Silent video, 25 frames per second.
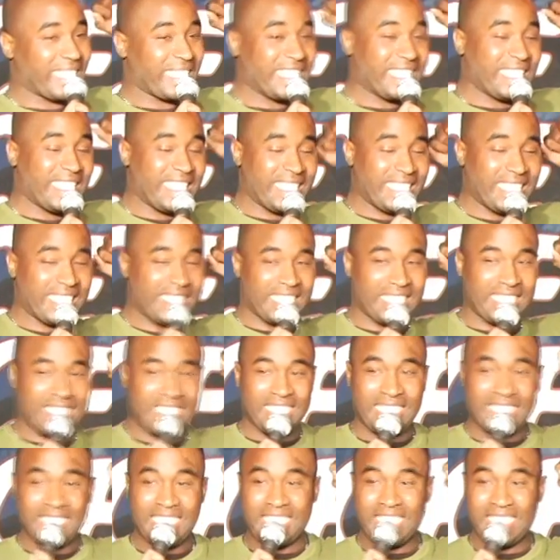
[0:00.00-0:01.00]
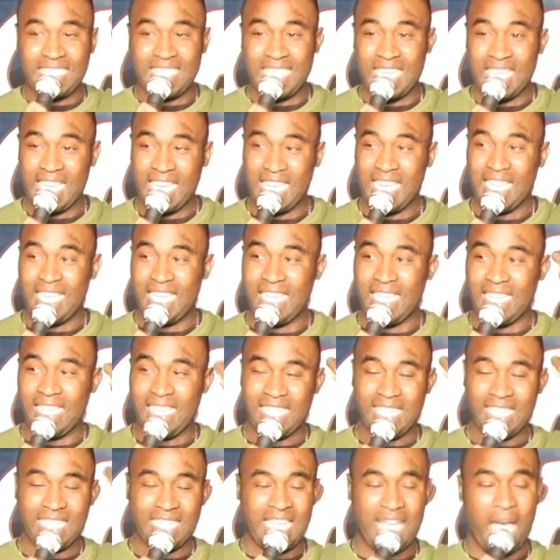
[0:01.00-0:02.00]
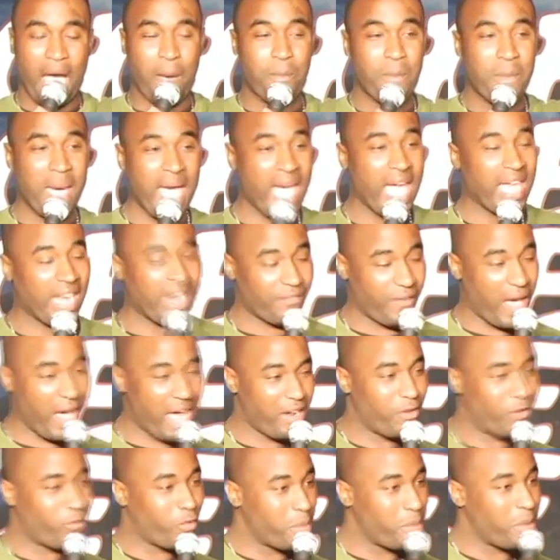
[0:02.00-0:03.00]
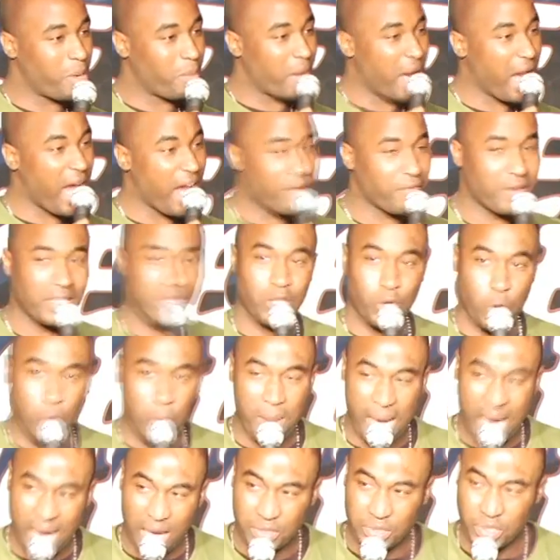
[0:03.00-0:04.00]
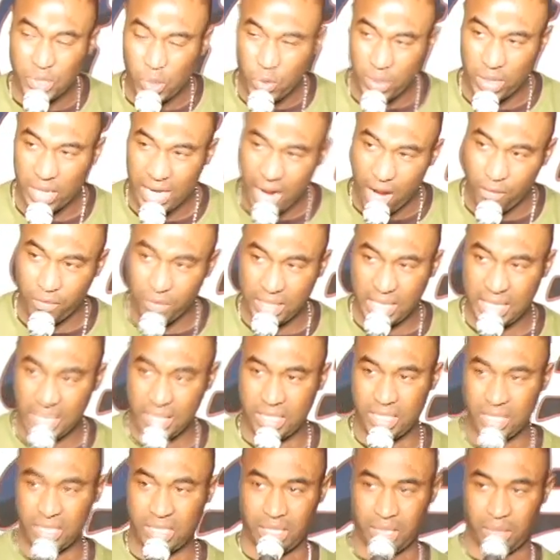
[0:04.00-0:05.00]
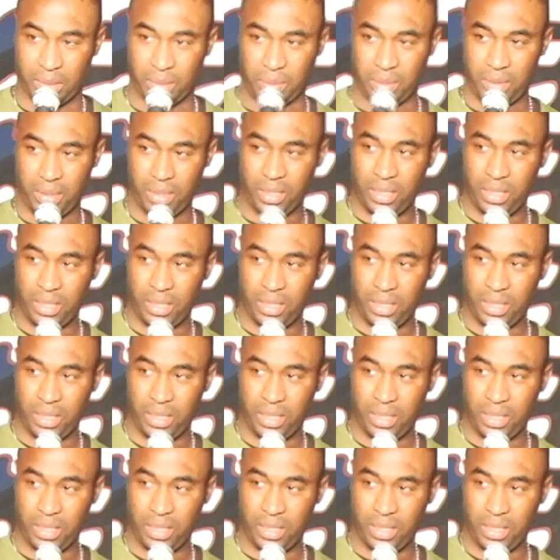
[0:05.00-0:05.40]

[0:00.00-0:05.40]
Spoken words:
She got mad if I didn't remember every little milestone in our relationship.